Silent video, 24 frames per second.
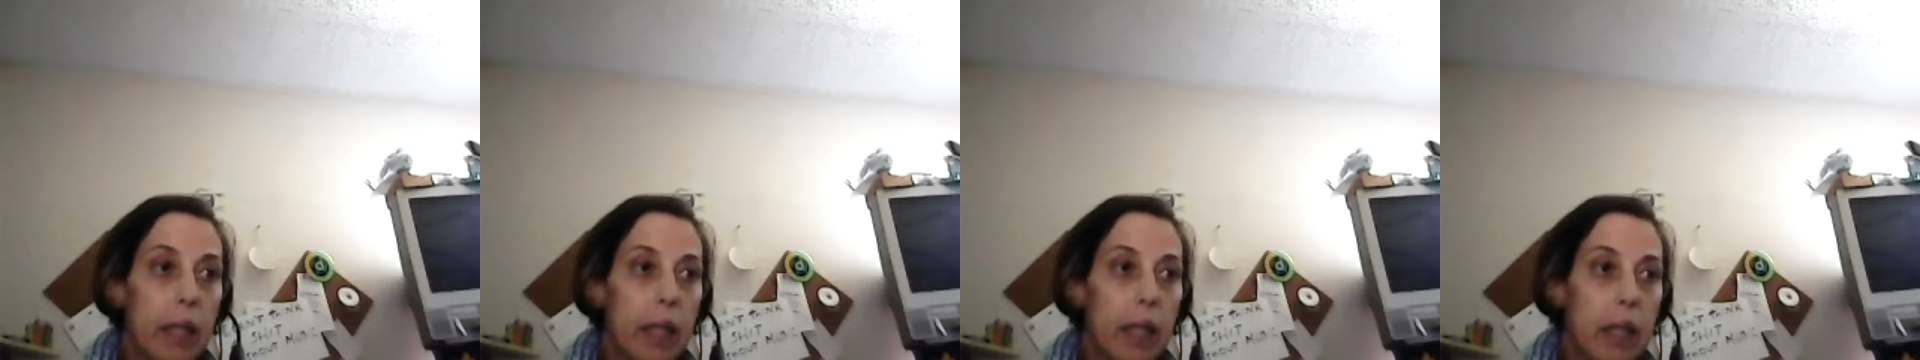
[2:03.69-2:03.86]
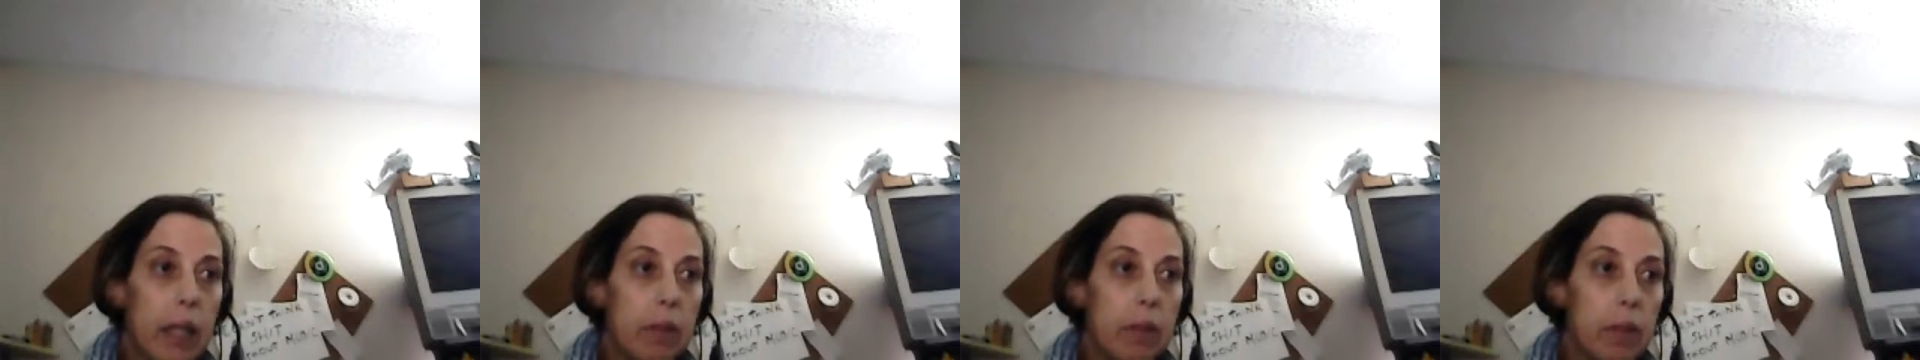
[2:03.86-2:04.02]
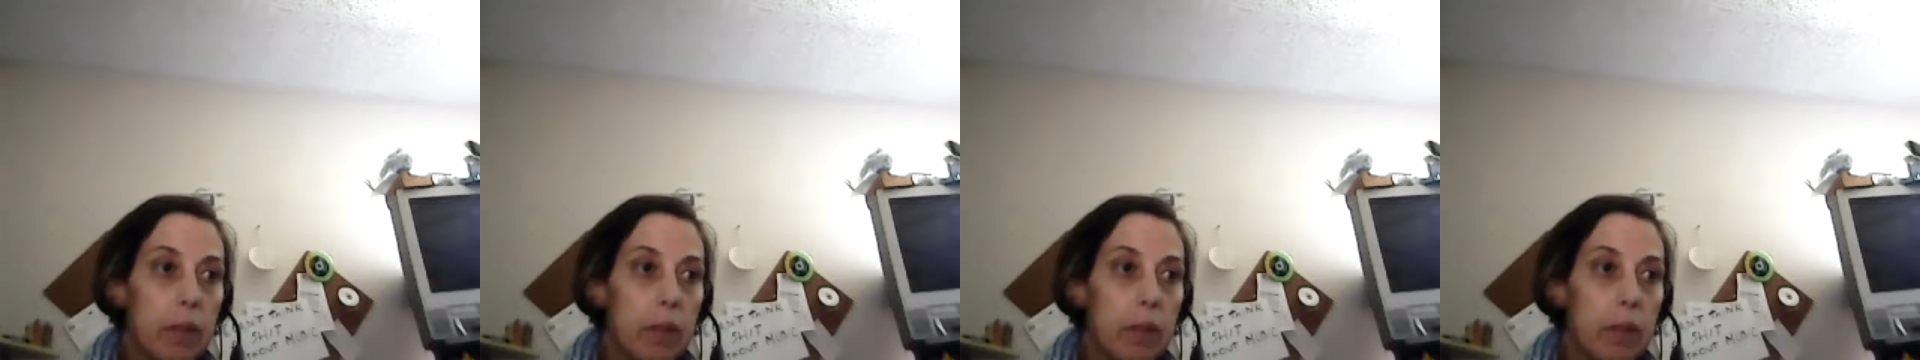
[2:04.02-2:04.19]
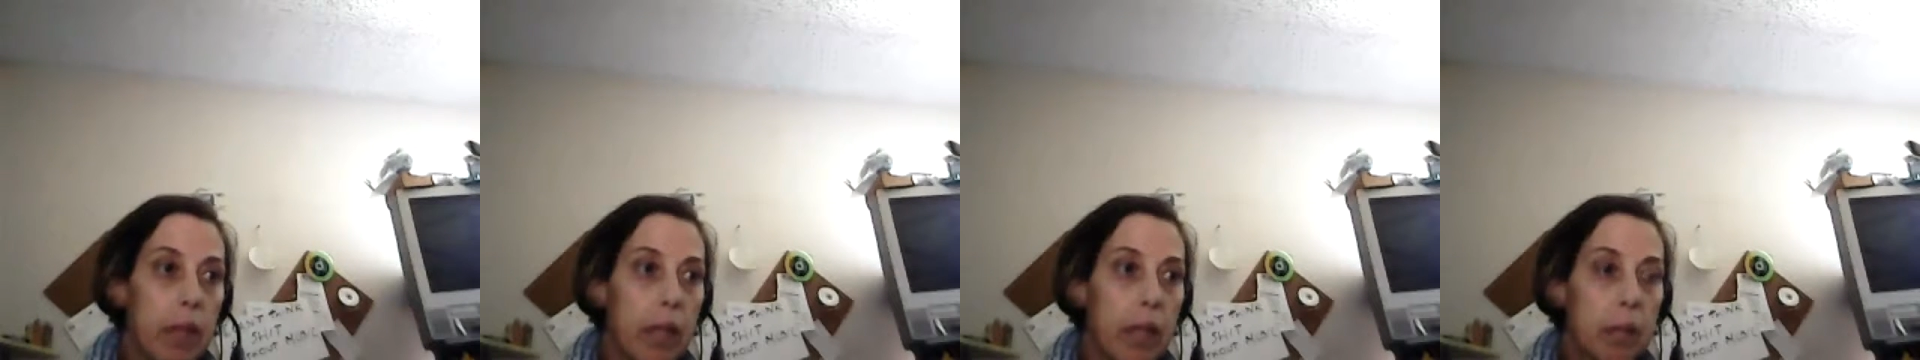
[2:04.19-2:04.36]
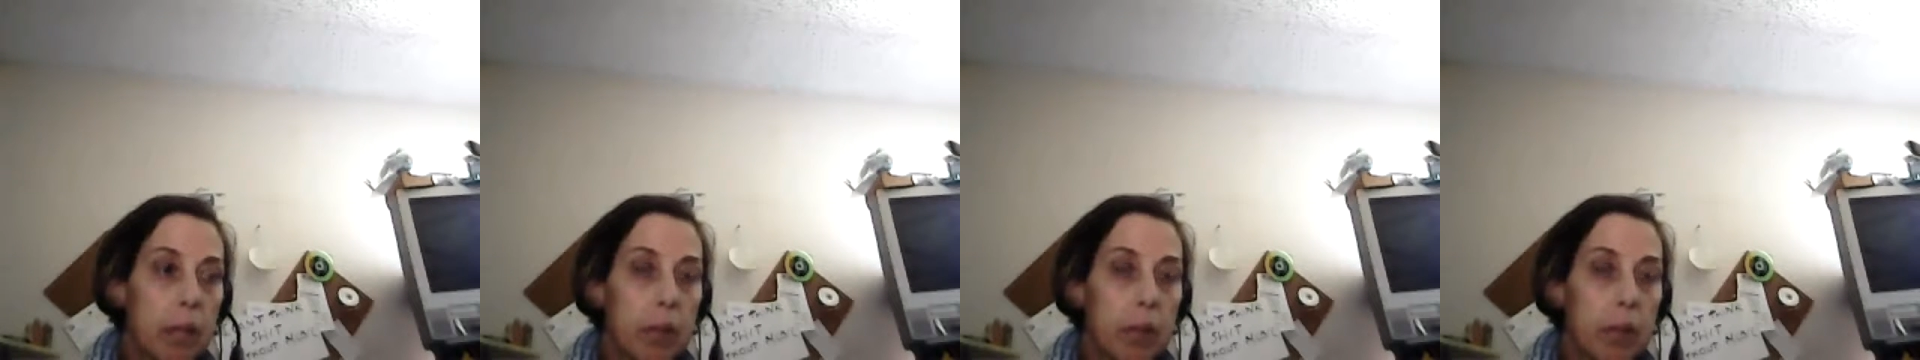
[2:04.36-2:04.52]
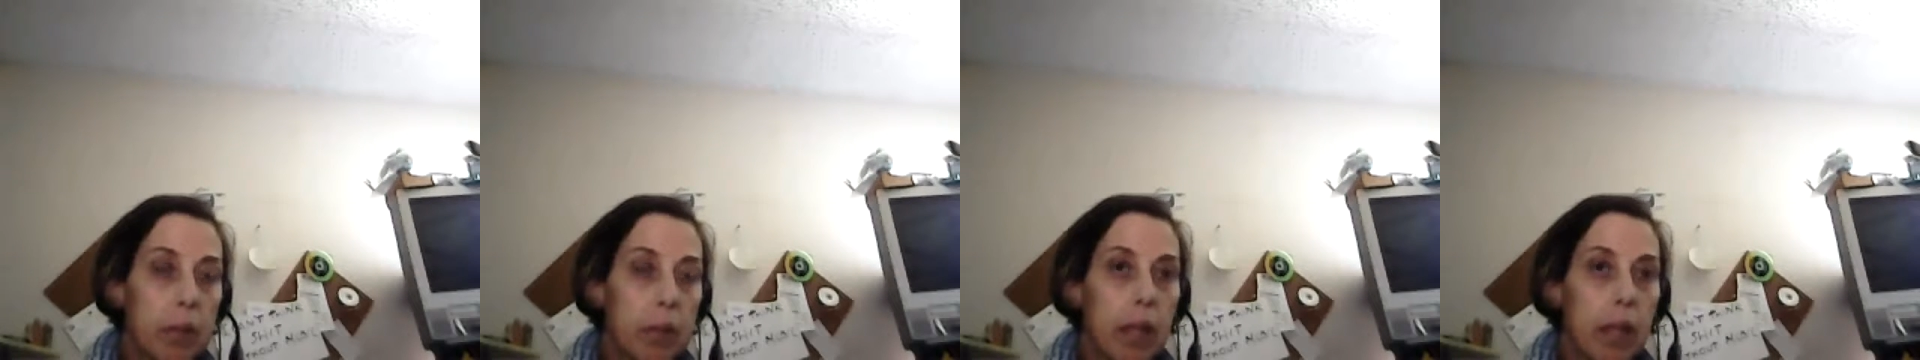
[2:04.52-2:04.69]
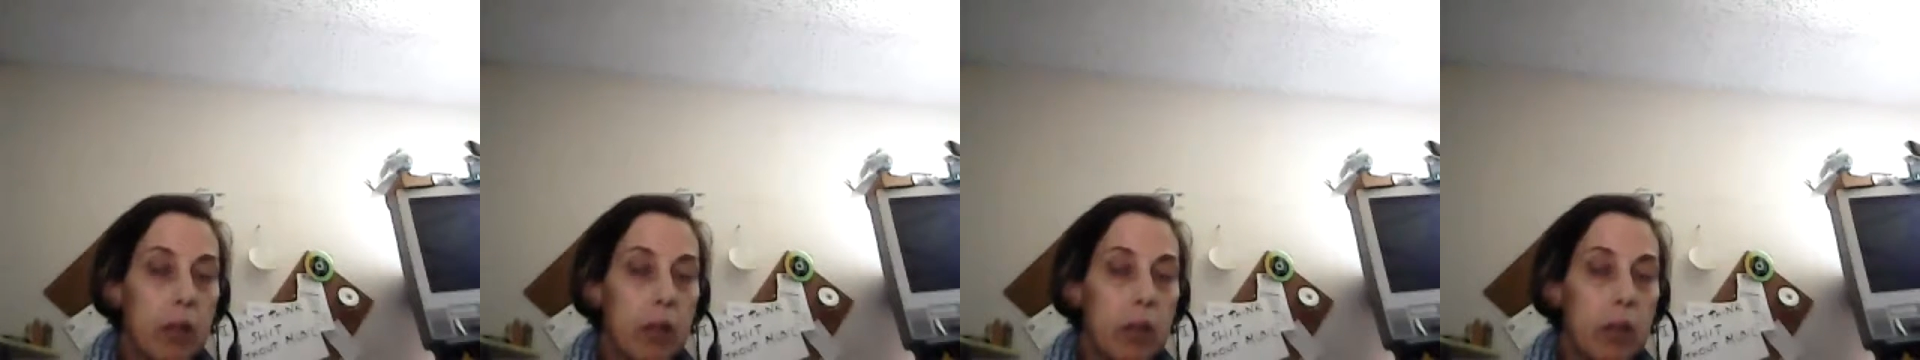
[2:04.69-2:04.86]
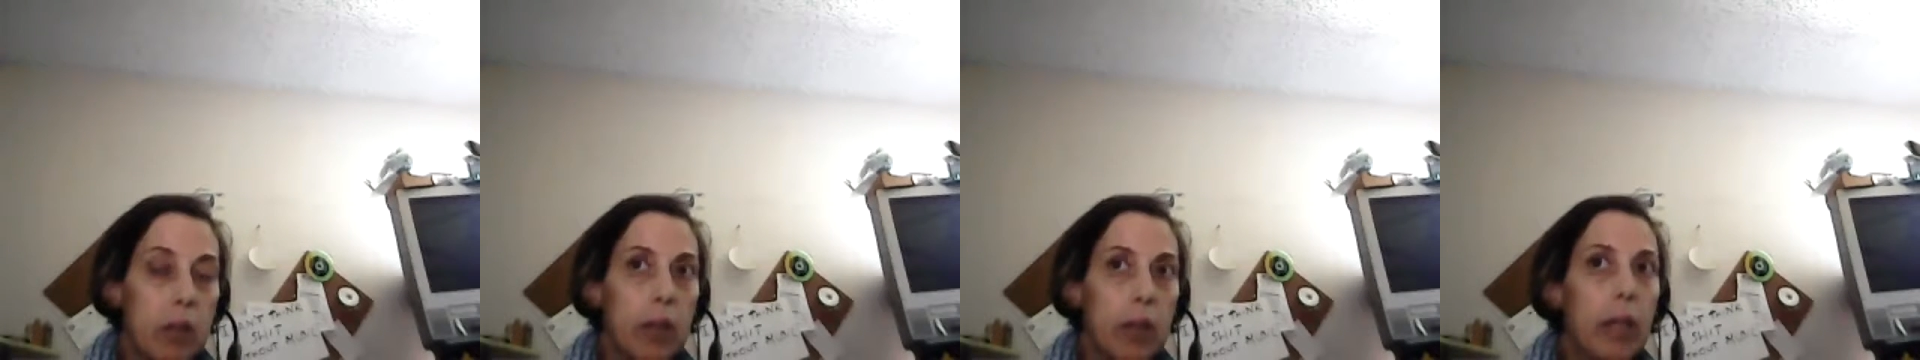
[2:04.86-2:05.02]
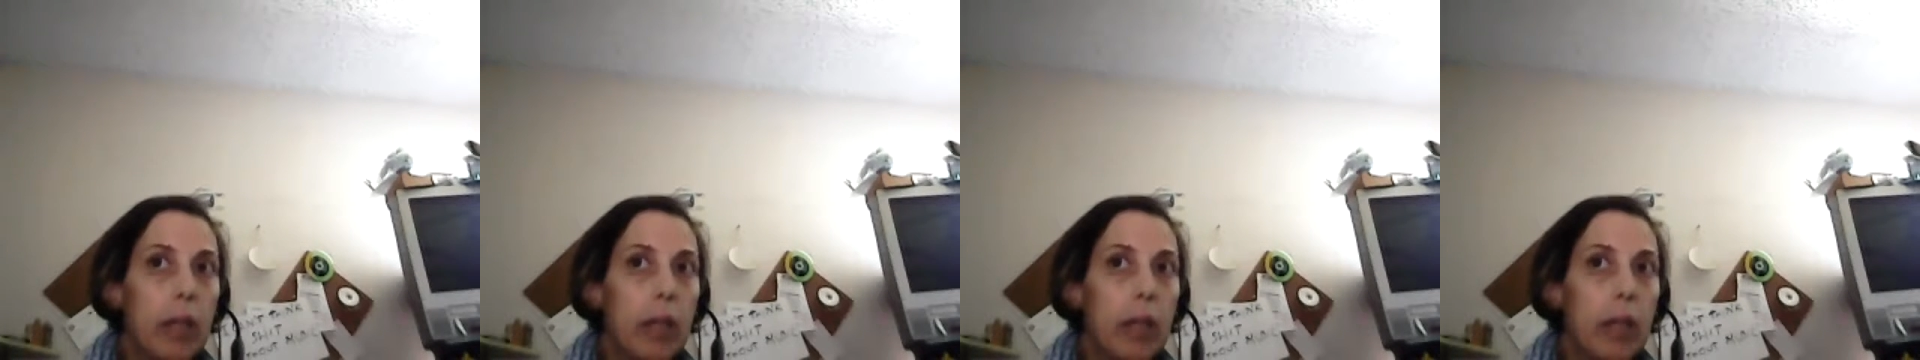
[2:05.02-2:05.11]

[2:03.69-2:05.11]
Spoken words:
for transportation